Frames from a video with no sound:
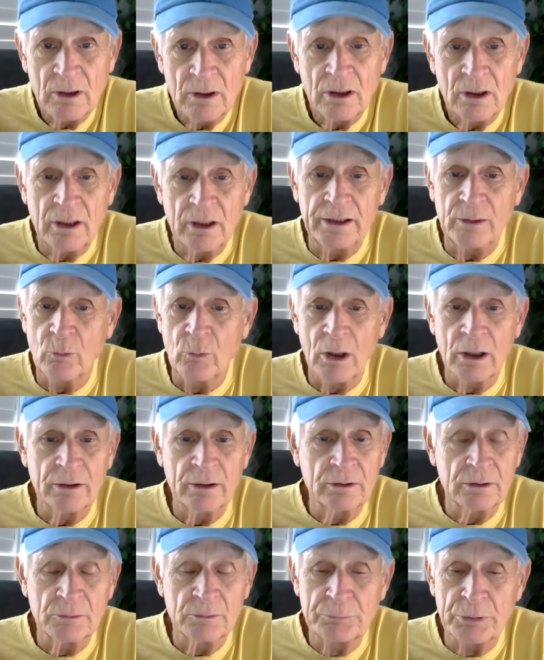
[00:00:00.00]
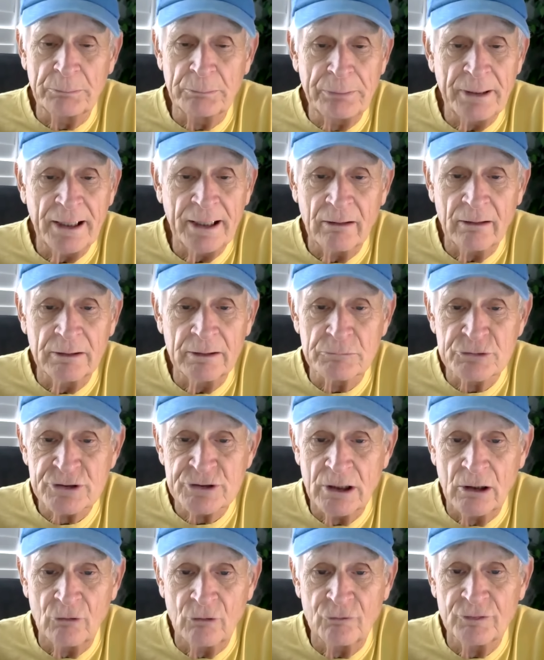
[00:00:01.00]
And he wanted to prepare
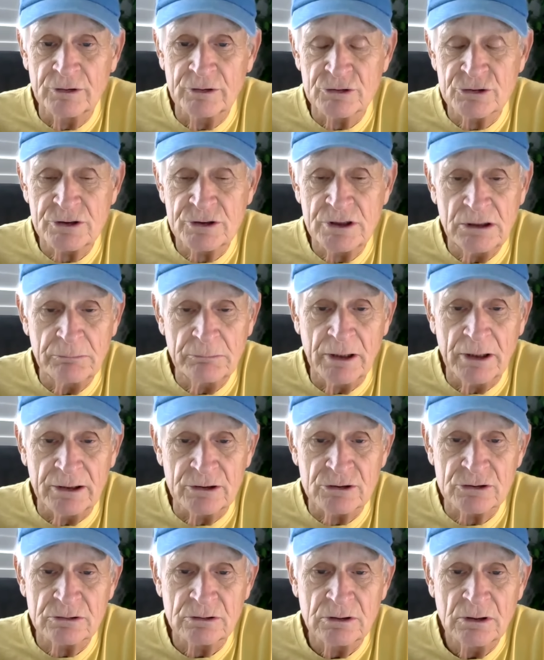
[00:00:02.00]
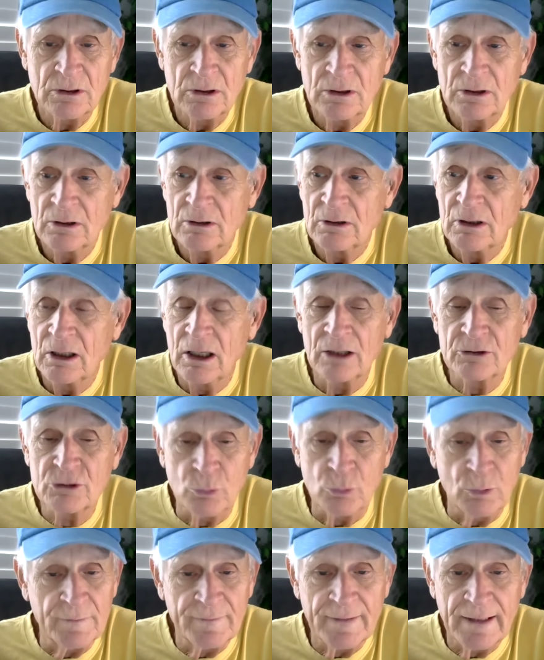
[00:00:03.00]
himself and his teammates to
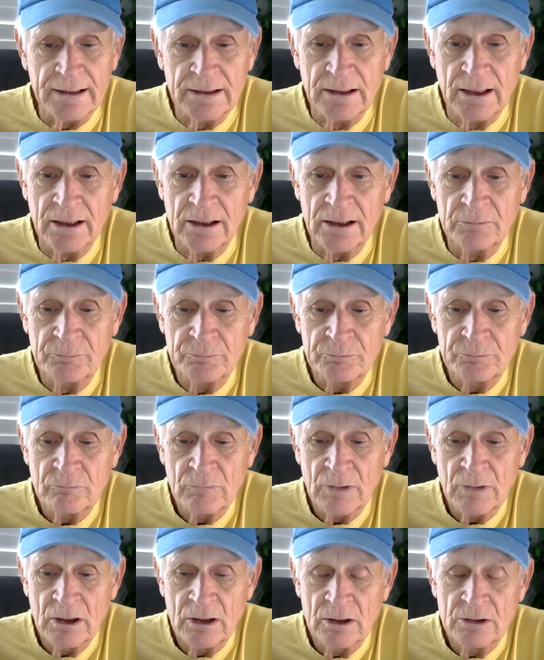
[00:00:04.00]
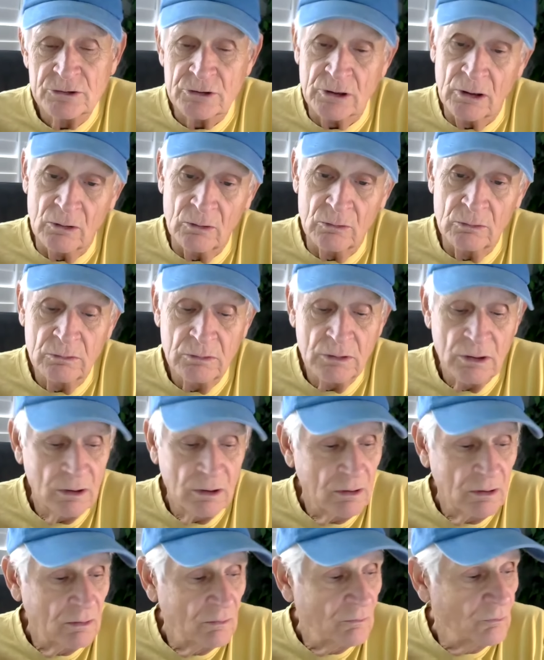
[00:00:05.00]
win that game. So
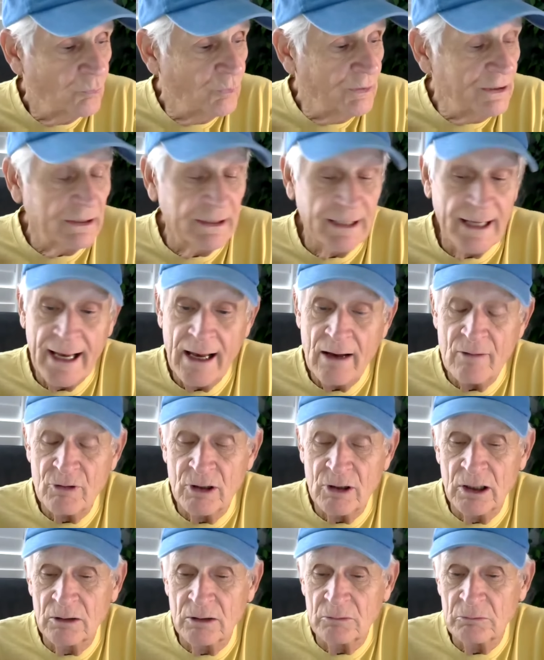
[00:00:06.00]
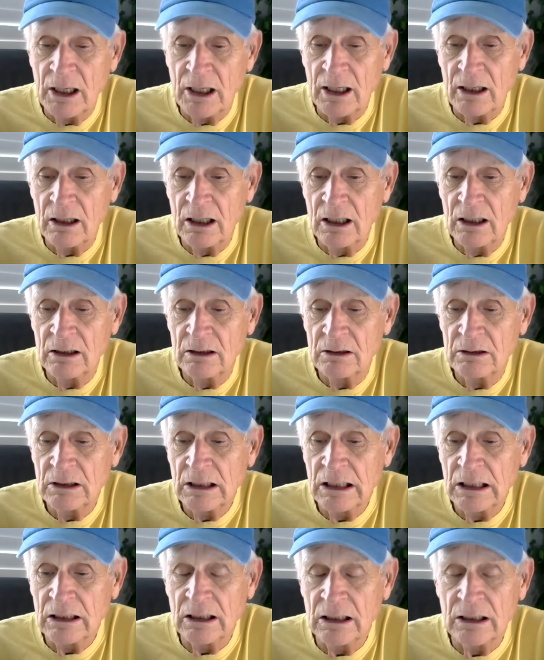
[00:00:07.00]
we didn't have
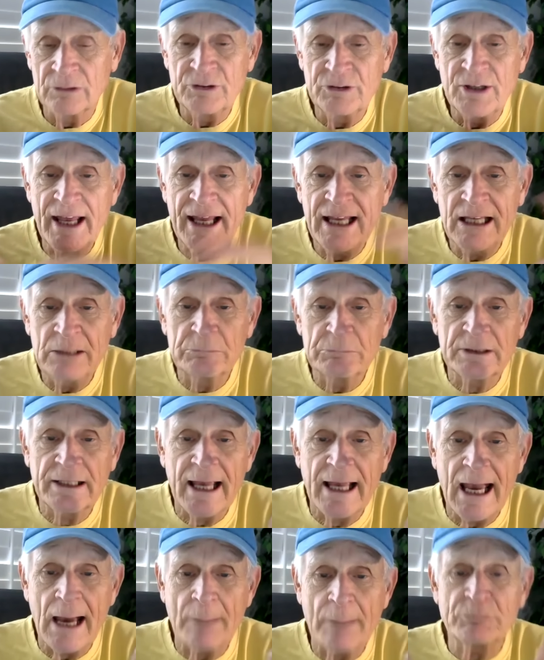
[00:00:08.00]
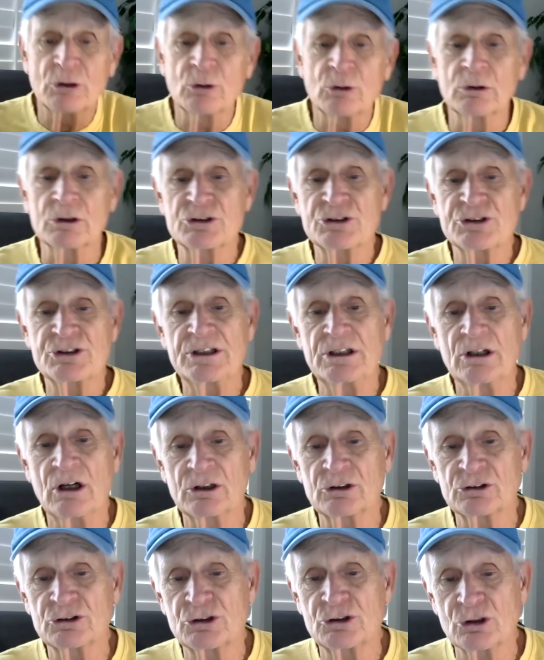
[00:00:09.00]
a named captain or a C on
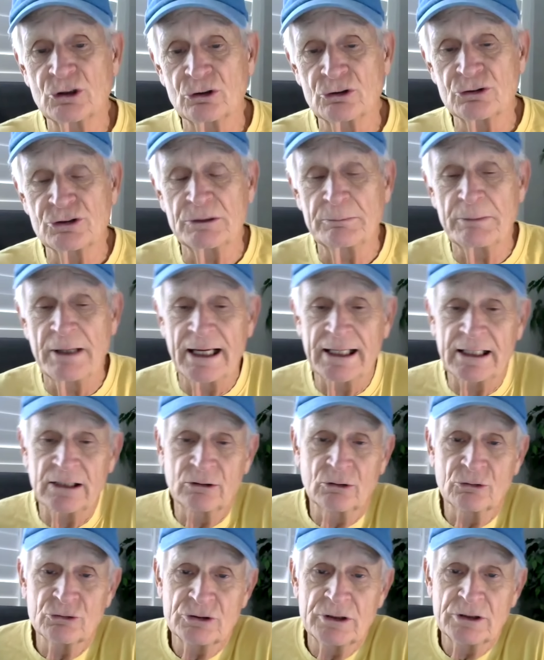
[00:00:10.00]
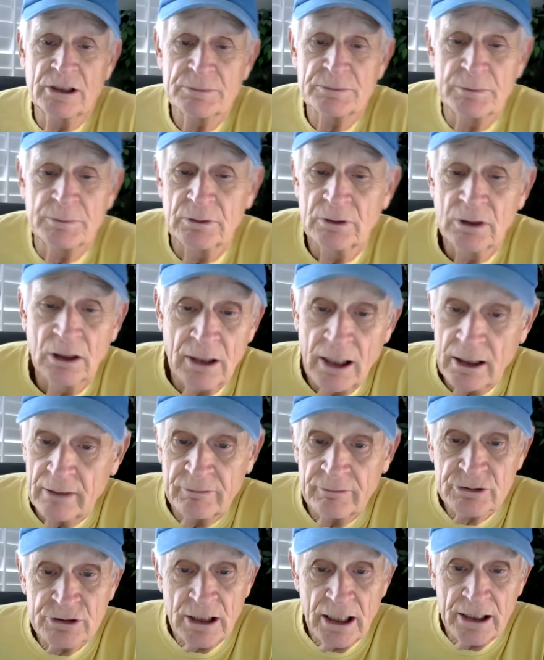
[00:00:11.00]
his jersey back in those days, but a lot of
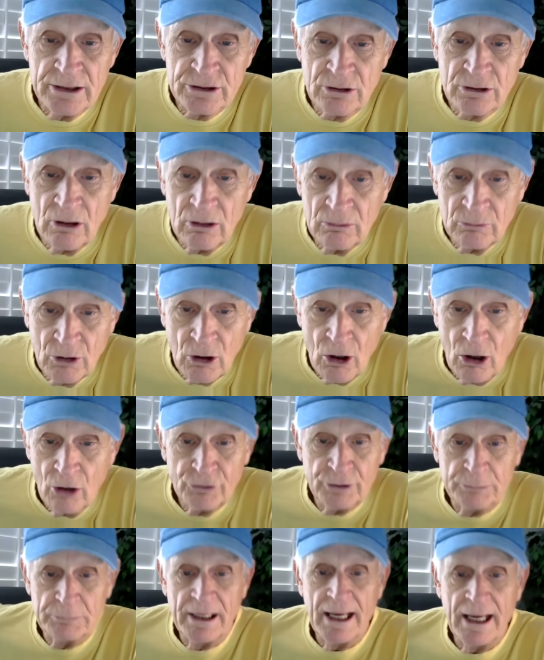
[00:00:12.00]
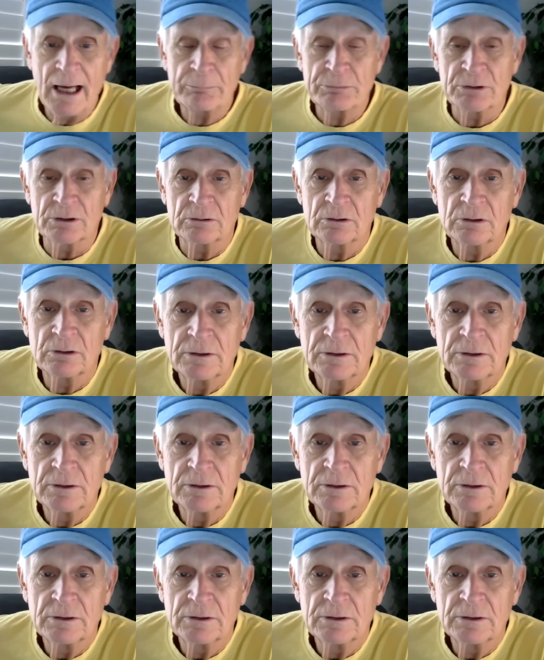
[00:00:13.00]
us guys called him captain.